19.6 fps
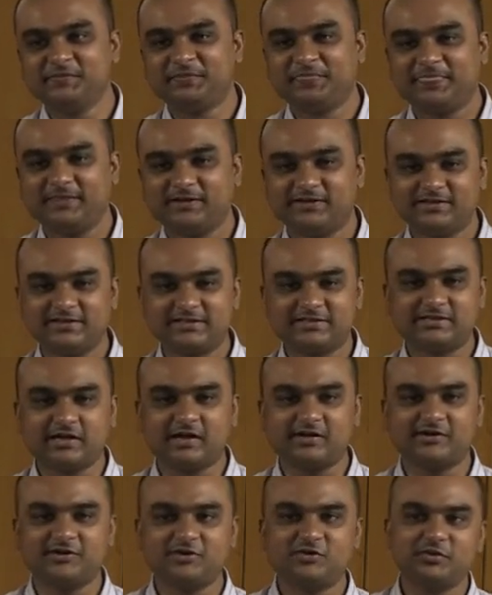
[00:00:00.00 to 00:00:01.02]
that they
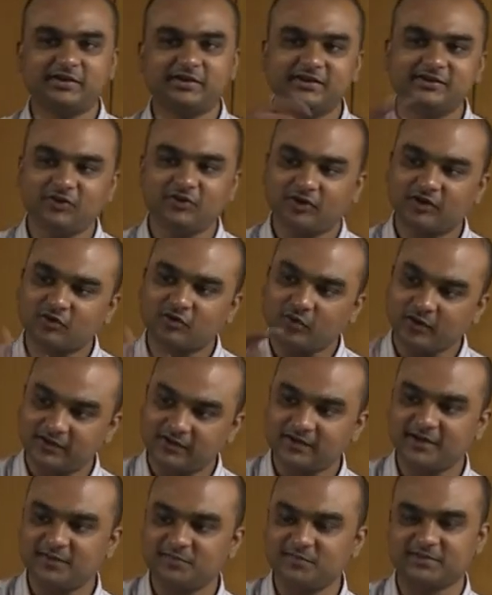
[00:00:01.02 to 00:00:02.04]
started doing it on a
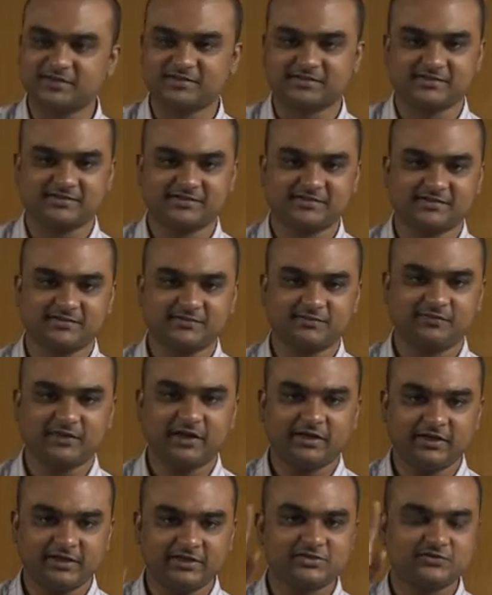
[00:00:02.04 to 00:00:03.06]
quarterly basis,
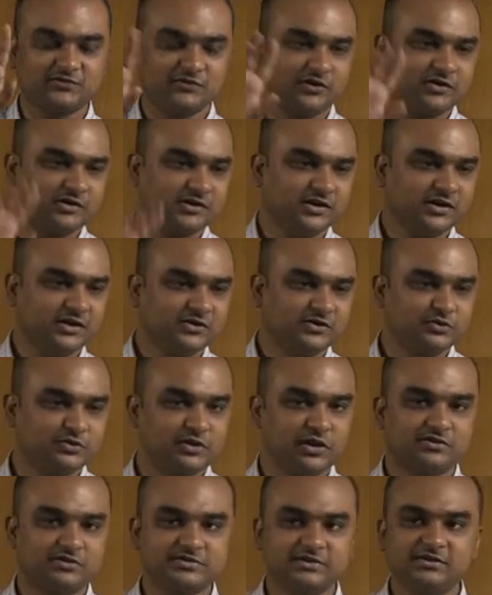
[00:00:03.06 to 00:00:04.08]
at least for
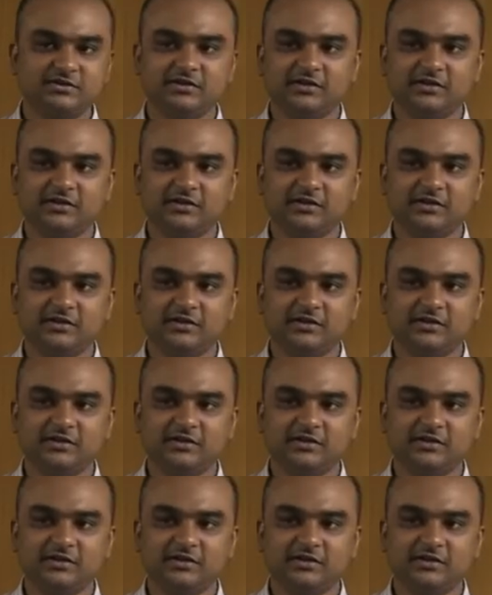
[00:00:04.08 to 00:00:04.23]
2014,